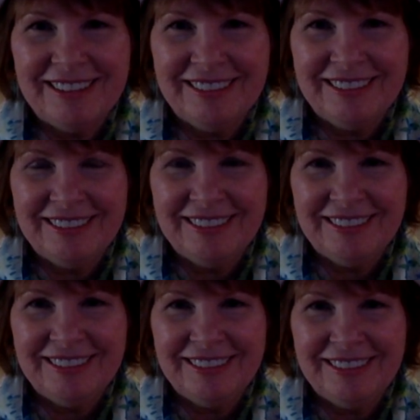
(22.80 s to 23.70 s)

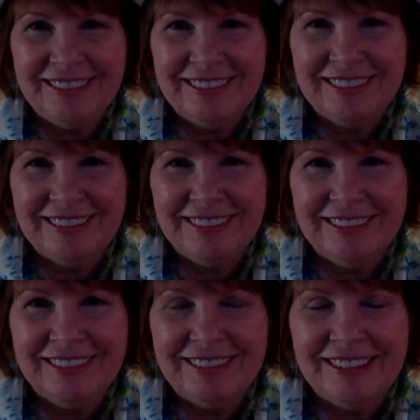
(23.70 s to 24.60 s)

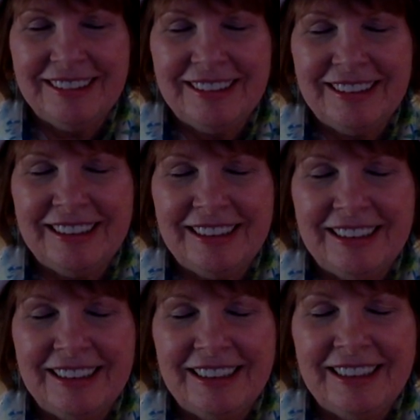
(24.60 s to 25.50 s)

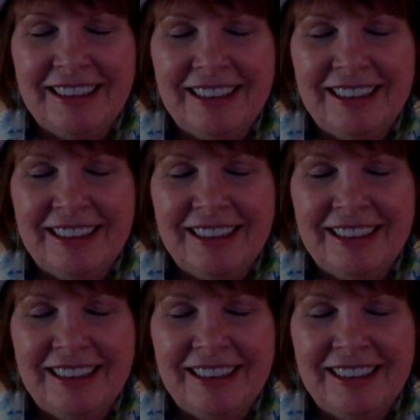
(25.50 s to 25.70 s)
Nobody speaks.